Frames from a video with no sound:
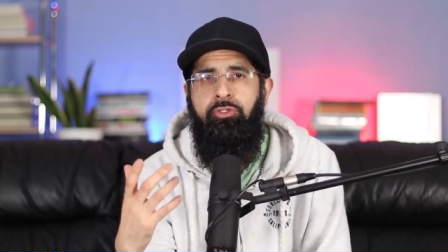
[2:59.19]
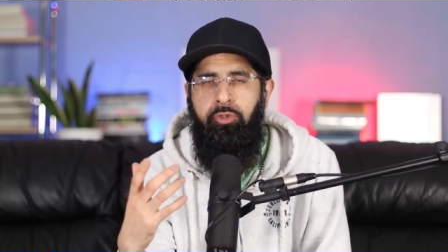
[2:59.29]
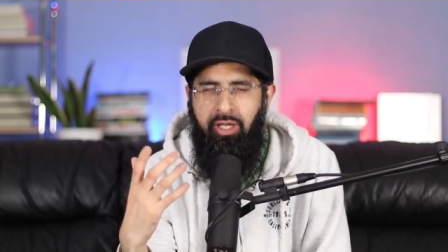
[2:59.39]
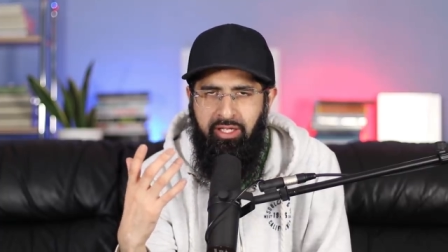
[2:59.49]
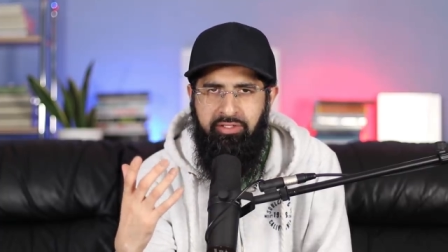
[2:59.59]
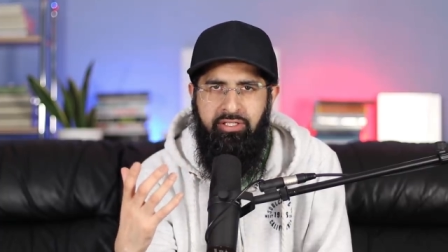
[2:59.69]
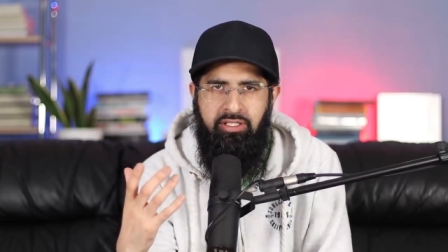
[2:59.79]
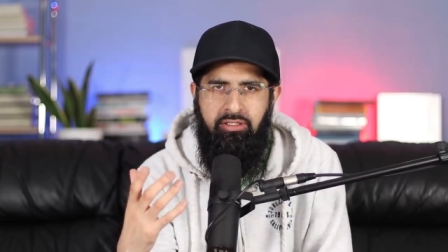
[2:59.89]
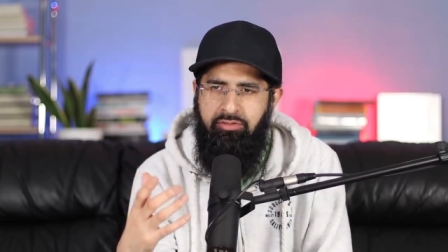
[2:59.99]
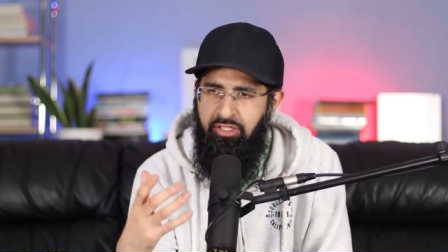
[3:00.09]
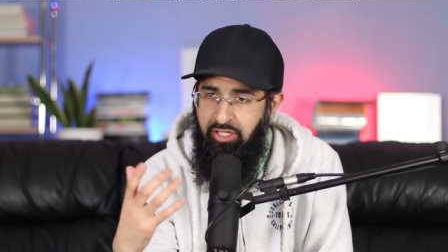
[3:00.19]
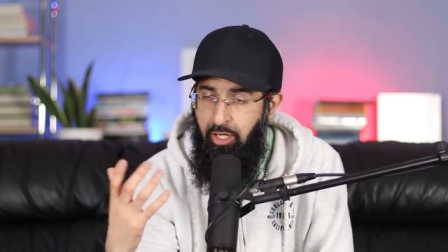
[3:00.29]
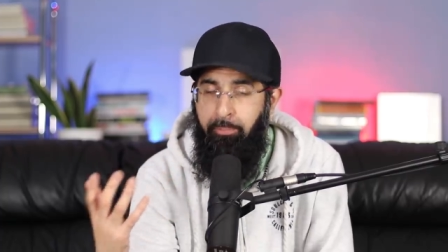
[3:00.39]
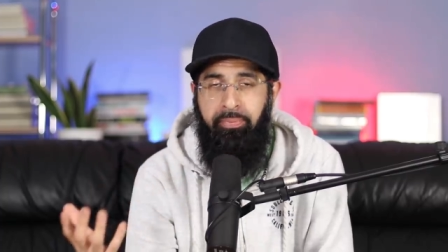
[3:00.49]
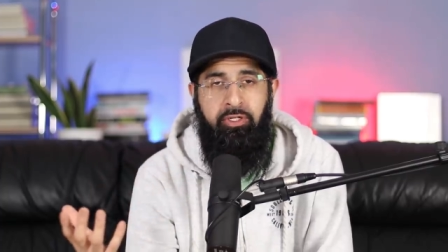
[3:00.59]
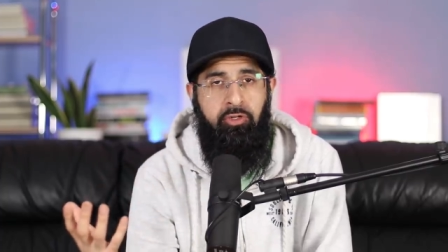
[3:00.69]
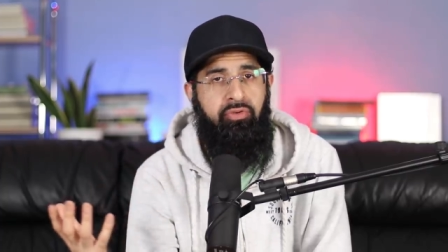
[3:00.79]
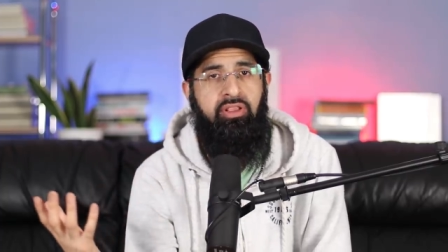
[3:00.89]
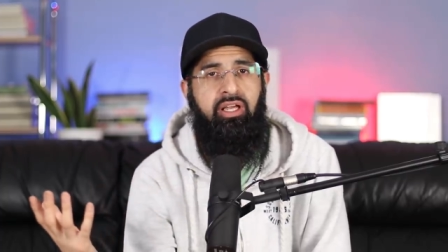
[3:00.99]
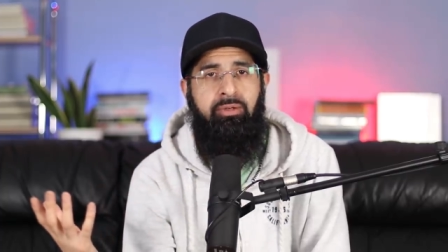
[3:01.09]
to enter the company
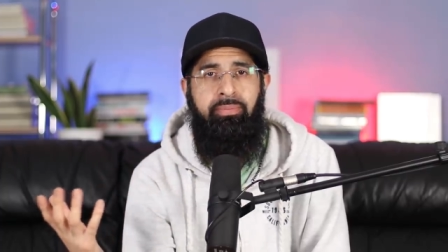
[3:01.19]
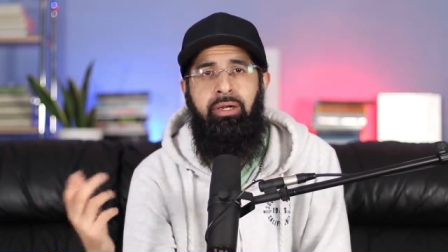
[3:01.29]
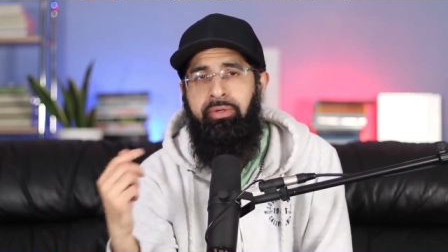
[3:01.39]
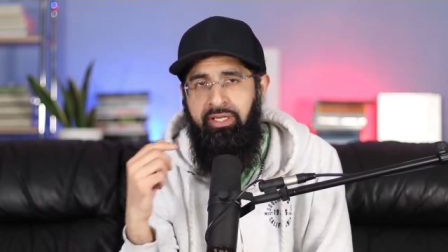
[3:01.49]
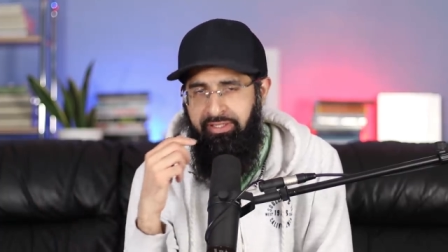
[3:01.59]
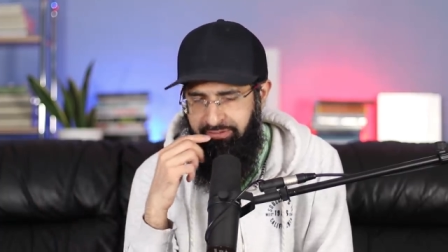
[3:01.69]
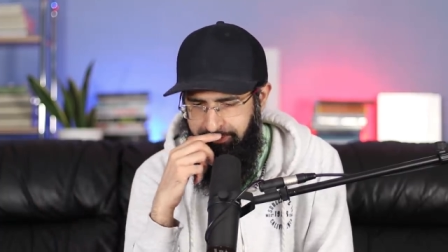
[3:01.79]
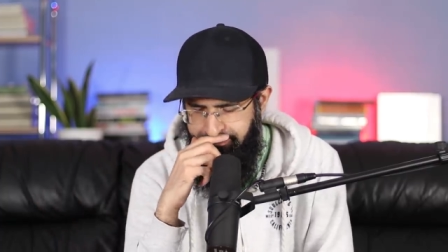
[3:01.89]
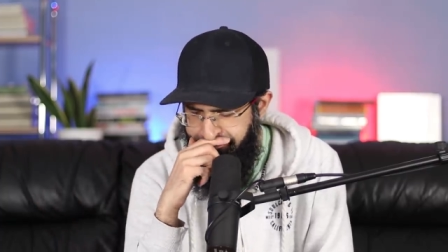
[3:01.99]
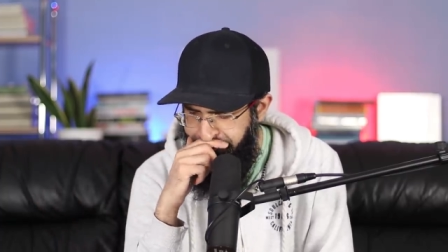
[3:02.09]
of Allah in paradise.